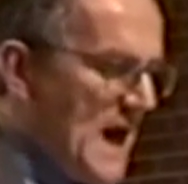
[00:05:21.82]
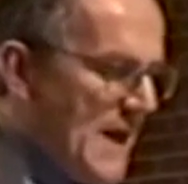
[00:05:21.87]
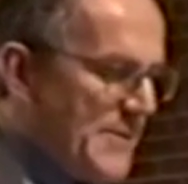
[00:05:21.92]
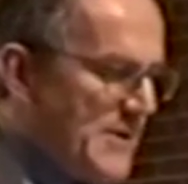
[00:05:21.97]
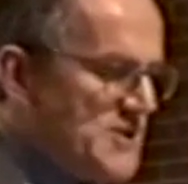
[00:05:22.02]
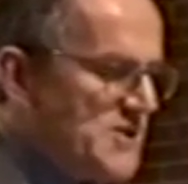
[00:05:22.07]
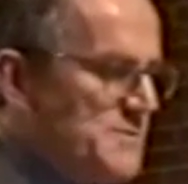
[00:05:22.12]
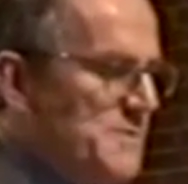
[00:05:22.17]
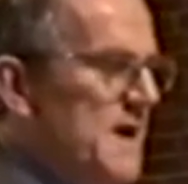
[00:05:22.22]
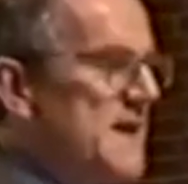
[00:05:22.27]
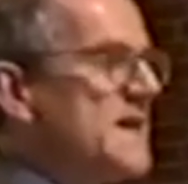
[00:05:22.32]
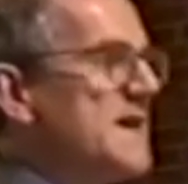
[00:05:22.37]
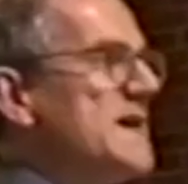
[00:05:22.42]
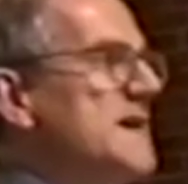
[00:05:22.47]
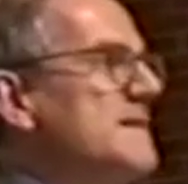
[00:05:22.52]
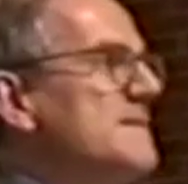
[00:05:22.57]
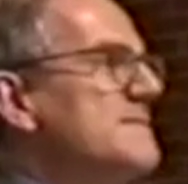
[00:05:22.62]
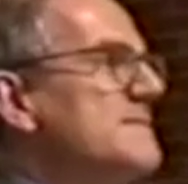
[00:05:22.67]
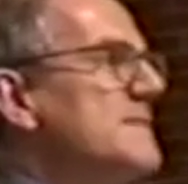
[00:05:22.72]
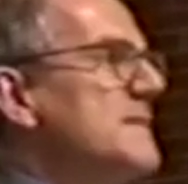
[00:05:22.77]
how much
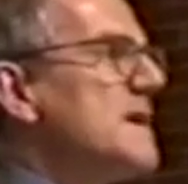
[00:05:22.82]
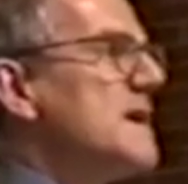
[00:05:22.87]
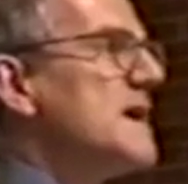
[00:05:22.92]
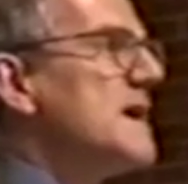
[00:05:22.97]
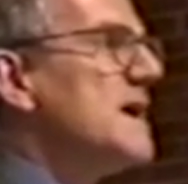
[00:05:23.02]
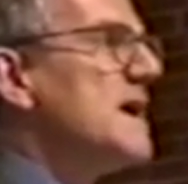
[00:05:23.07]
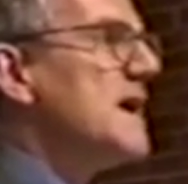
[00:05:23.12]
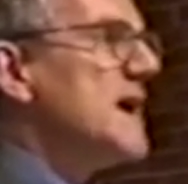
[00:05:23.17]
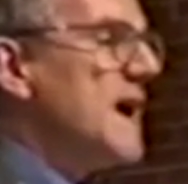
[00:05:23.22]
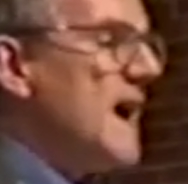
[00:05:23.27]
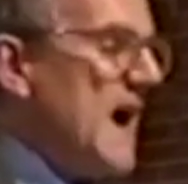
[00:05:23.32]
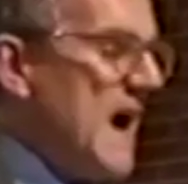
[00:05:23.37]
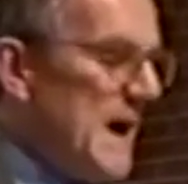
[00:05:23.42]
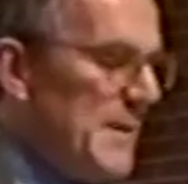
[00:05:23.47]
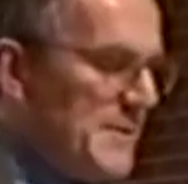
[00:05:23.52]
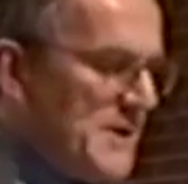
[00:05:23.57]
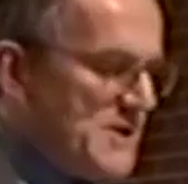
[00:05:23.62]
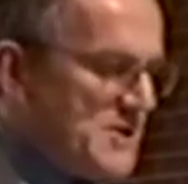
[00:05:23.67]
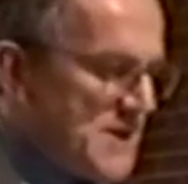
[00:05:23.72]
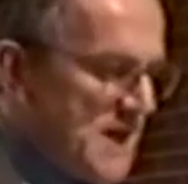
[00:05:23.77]
money,
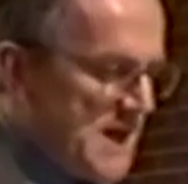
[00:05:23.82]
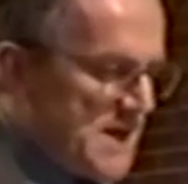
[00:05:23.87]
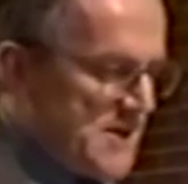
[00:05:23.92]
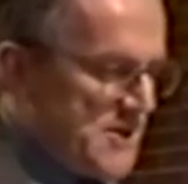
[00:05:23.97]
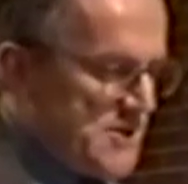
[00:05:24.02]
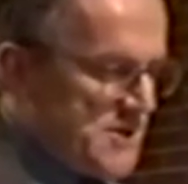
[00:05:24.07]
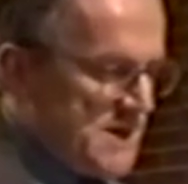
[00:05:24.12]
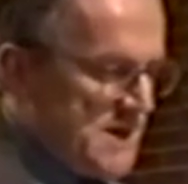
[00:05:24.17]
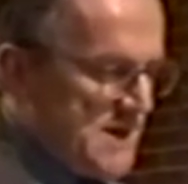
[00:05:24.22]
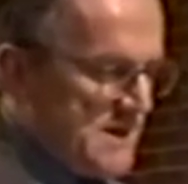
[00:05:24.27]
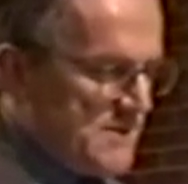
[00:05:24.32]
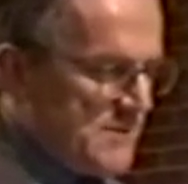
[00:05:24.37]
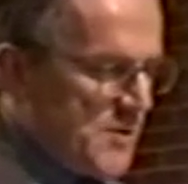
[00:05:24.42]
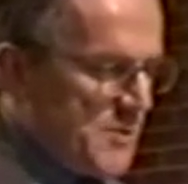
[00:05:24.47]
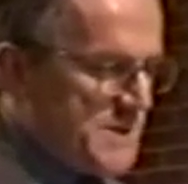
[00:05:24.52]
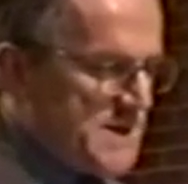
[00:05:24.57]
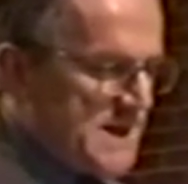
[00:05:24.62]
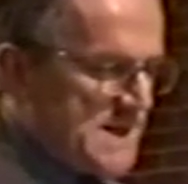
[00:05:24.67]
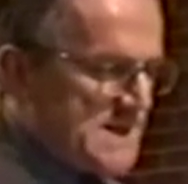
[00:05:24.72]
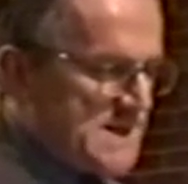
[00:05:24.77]
how much energy
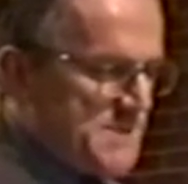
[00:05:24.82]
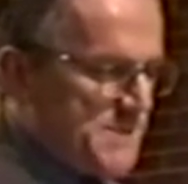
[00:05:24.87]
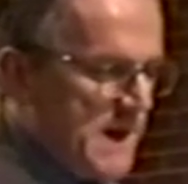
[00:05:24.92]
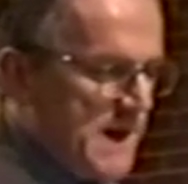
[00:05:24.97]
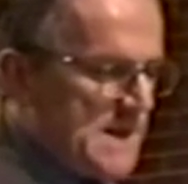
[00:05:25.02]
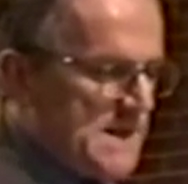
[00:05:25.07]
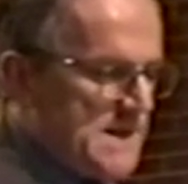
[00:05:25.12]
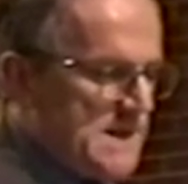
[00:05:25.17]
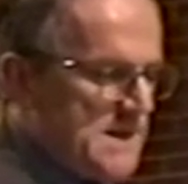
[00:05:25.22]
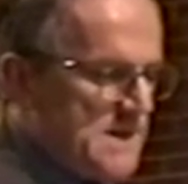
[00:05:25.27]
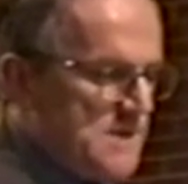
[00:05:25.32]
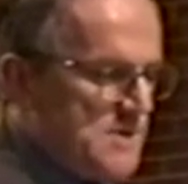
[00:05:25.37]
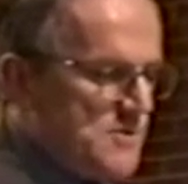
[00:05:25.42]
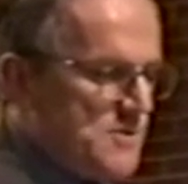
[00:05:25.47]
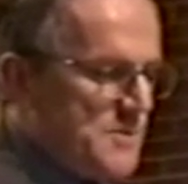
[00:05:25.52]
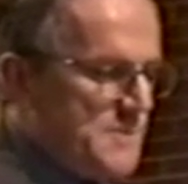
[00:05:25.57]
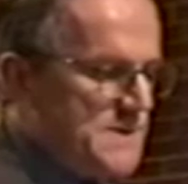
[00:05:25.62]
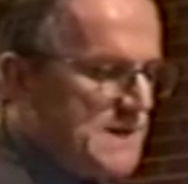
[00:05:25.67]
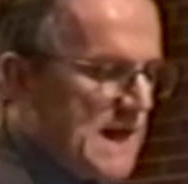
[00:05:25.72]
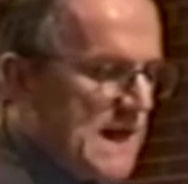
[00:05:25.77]
will be expended
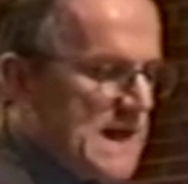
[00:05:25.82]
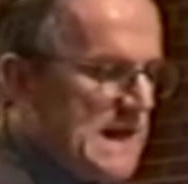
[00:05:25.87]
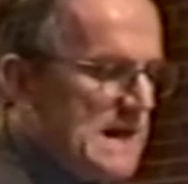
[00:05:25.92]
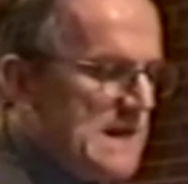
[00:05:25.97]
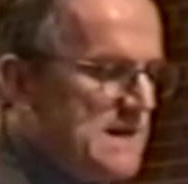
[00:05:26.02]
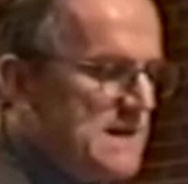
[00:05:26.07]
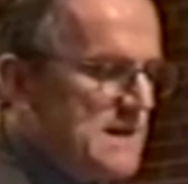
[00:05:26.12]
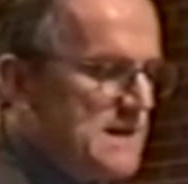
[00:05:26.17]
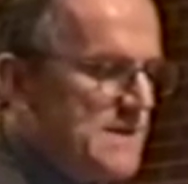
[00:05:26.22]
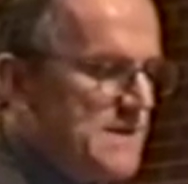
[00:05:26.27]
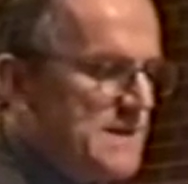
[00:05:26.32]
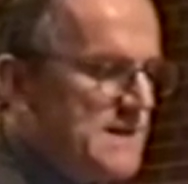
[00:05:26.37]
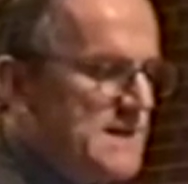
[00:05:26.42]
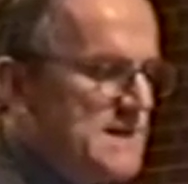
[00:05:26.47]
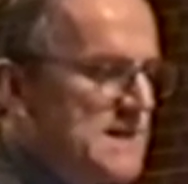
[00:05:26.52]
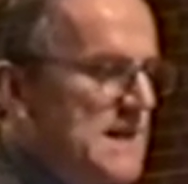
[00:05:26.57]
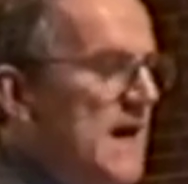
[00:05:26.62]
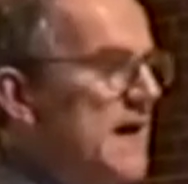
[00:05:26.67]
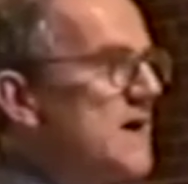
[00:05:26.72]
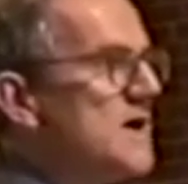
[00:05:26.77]
to obtain the
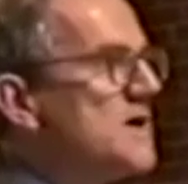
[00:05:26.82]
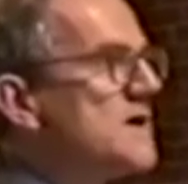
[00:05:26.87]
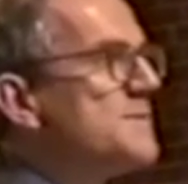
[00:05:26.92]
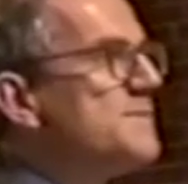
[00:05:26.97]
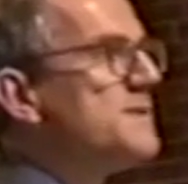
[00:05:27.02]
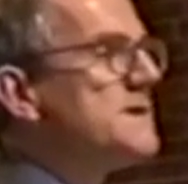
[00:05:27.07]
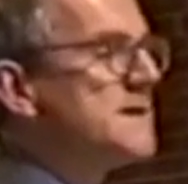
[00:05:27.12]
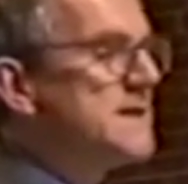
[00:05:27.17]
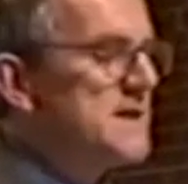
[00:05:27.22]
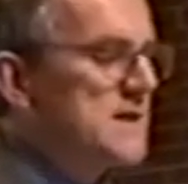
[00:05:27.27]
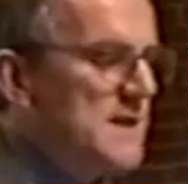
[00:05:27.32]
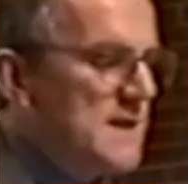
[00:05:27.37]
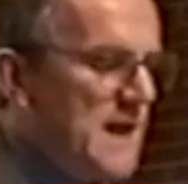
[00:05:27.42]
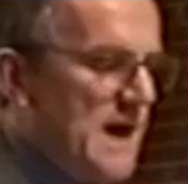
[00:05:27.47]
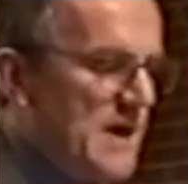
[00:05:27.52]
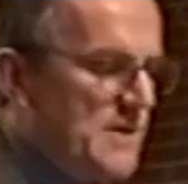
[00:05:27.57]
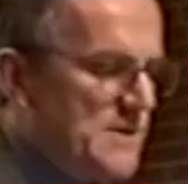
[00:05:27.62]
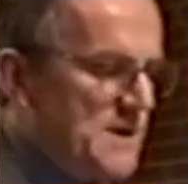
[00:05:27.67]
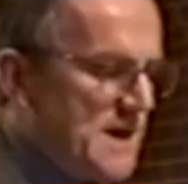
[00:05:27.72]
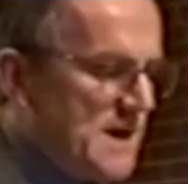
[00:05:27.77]
desired
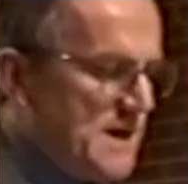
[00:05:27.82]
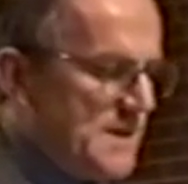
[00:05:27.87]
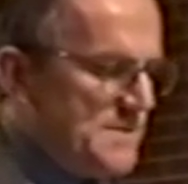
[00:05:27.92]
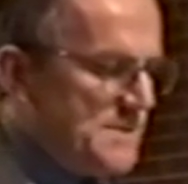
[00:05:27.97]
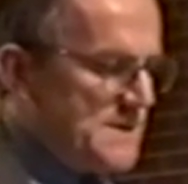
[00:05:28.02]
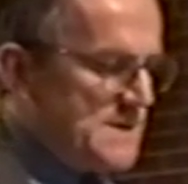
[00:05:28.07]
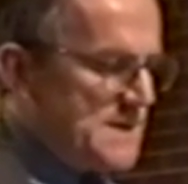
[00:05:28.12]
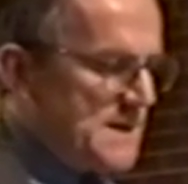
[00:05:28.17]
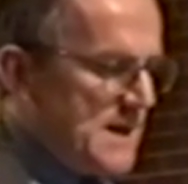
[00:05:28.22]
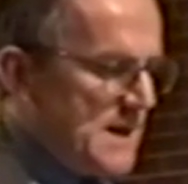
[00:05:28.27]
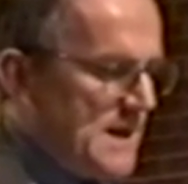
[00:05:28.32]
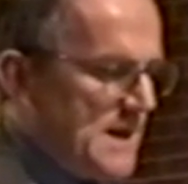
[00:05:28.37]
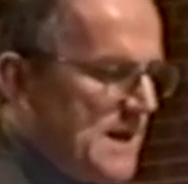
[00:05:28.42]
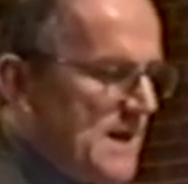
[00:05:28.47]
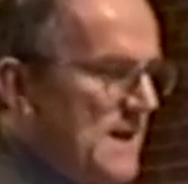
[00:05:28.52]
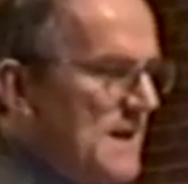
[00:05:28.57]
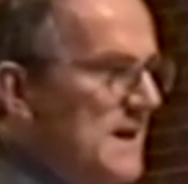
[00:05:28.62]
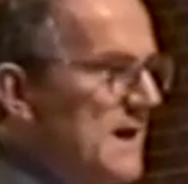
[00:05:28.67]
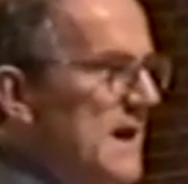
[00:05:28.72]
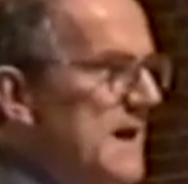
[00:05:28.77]
political outcomes
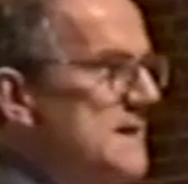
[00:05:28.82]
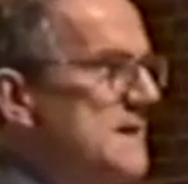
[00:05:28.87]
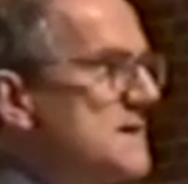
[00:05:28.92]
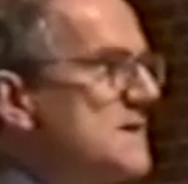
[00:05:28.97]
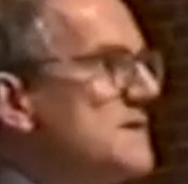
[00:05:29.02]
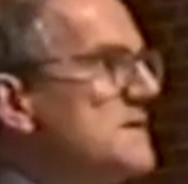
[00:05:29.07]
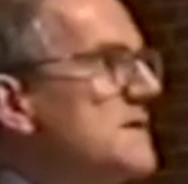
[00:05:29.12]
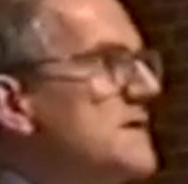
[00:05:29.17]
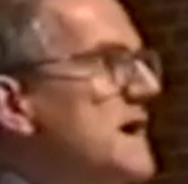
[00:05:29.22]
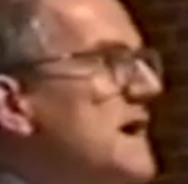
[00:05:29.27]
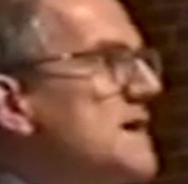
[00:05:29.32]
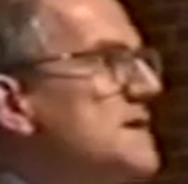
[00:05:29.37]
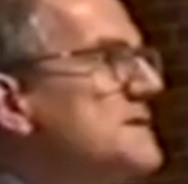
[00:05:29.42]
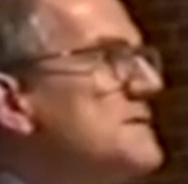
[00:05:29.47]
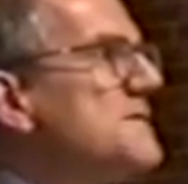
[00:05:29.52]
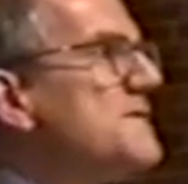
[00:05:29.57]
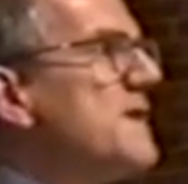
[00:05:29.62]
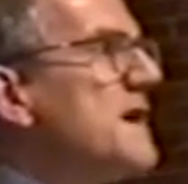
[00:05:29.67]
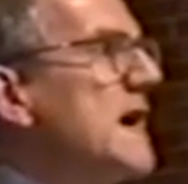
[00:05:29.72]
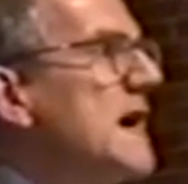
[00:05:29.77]
at the
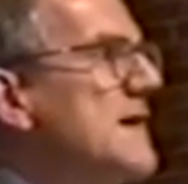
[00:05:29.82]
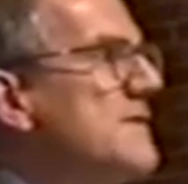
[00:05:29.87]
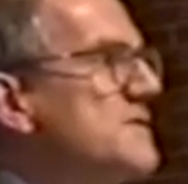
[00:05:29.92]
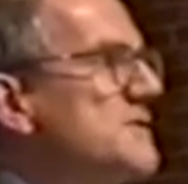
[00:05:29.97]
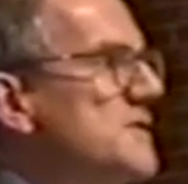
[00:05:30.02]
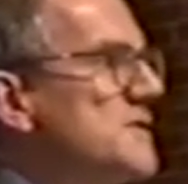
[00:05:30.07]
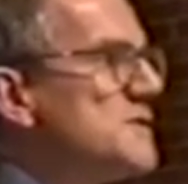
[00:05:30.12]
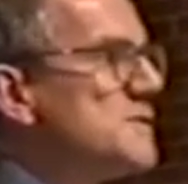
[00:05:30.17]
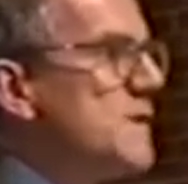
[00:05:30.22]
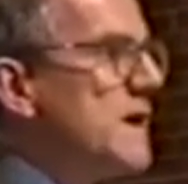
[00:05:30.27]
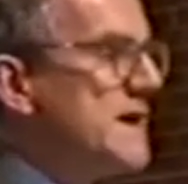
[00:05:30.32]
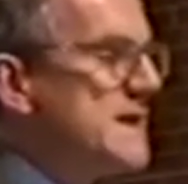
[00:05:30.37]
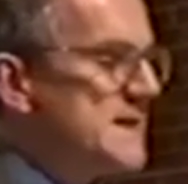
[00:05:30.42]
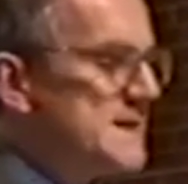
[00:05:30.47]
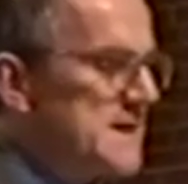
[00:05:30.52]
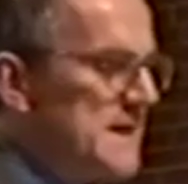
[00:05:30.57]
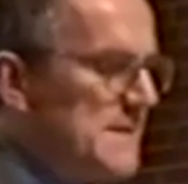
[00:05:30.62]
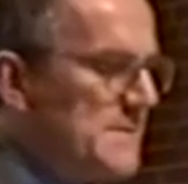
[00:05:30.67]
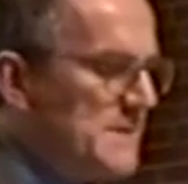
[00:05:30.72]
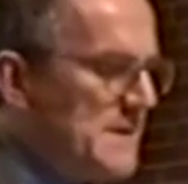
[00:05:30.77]
2005
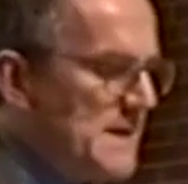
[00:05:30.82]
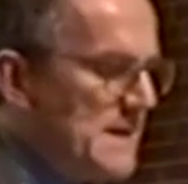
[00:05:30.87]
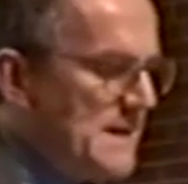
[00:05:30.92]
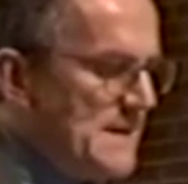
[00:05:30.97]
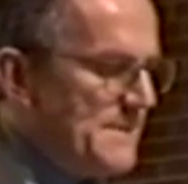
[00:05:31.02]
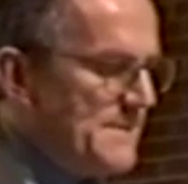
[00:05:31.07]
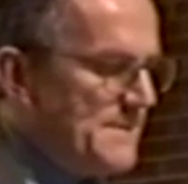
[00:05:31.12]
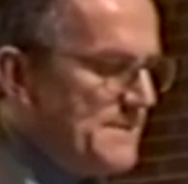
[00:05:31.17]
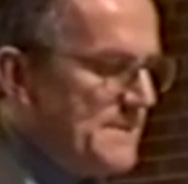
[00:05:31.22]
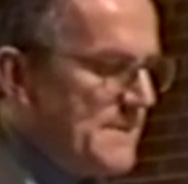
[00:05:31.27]
Churchwide Assembly?